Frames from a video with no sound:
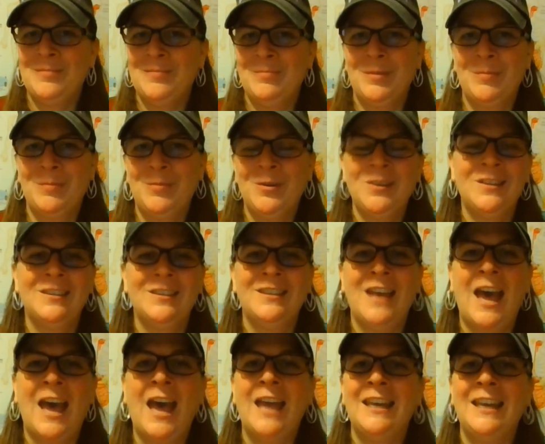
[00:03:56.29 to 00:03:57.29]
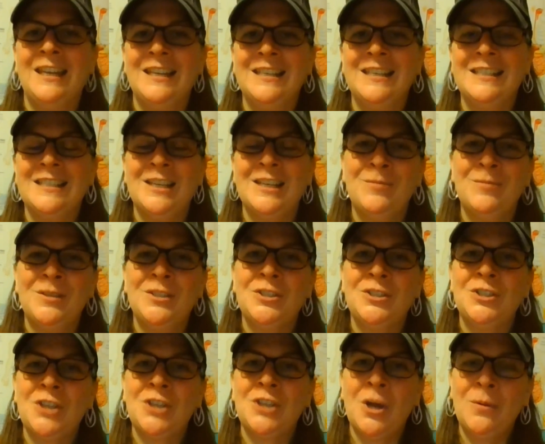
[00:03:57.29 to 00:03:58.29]
But more than that is it
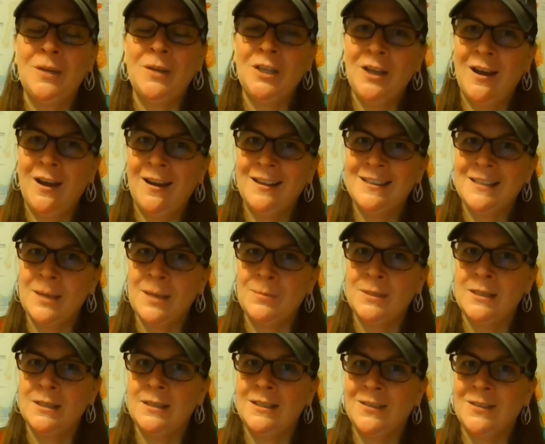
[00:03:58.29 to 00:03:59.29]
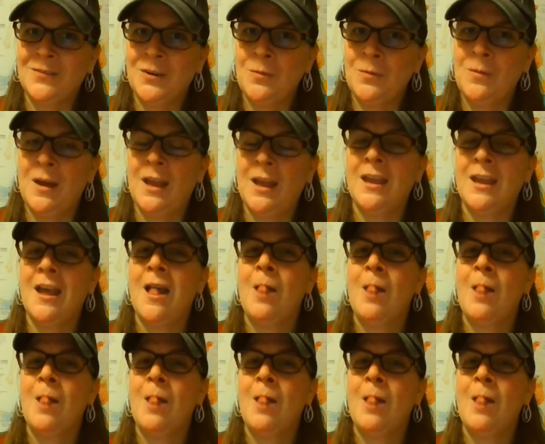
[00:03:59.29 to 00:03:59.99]
was showing concepts in a different way